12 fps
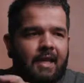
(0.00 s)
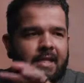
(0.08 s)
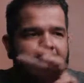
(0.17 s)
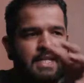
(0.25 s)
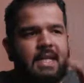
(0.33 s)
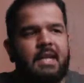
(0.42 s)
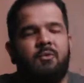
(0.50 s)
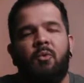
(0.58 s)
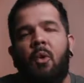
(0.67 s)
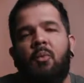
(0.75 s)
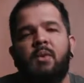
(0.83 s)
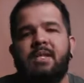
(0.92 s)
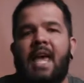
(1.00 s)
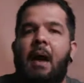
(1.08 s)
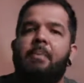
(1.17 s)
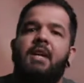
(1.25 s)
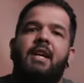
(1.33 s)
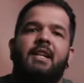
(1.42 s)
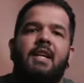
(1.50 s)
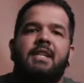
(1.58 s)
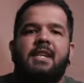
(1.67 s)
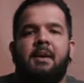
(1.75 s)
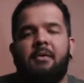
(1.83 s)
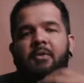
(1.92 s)
of see what was happening at that
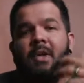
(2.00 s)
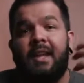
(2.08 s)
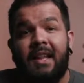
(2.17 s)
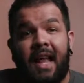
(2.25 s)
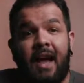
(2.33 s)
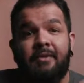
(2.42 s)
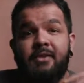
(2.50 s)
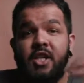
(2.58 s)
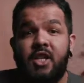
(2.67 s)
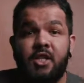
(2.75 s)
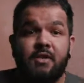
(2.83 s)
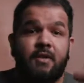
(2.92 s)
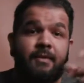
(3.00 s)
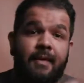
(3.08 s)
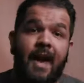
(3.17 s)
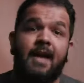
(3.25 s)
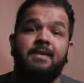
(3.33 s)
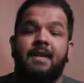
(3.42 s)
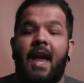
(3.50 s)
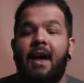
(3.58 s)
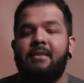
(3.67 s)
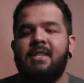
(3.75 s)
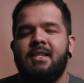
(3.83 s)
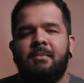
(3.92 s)
time. I feel like life changes so fast.
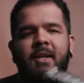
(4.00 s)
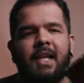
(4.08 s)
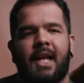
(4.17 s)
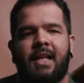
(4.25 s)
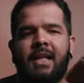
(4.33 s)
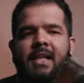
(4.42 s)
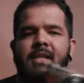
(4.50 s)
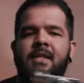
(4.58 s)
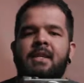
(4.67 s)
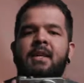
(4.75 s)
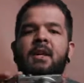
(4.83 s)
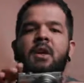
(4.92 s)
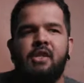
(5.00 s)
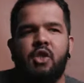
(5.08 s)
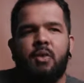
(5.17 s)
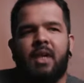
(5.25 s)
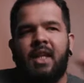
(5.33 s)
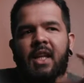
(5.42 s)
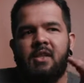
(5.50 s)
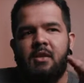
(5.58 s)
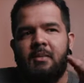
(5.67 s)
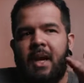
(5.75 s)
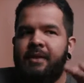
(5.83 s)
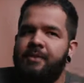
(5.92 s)
Having something like this, shooting things on
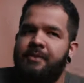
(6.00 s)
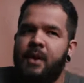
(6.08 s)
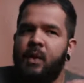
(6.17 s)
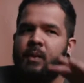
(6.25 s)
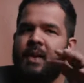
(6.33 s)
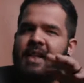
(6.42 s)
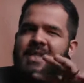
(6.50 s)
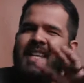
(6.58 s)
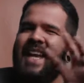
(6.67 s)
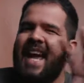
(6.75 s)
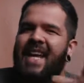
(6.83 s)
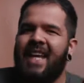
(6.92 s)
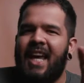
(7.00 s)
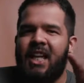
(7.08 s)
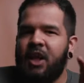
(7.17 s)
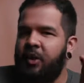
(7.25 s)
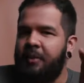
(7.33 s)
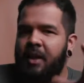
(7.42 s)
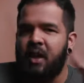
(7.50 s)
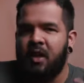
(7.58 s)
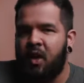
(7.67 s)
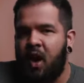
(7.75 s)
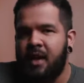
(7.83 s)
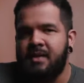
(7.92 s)
my phone, things kind of get a little bit
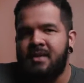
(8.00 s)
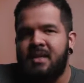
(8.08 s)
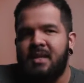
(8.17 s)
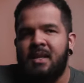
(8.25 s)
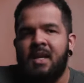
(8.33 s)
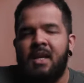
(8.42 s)
lost.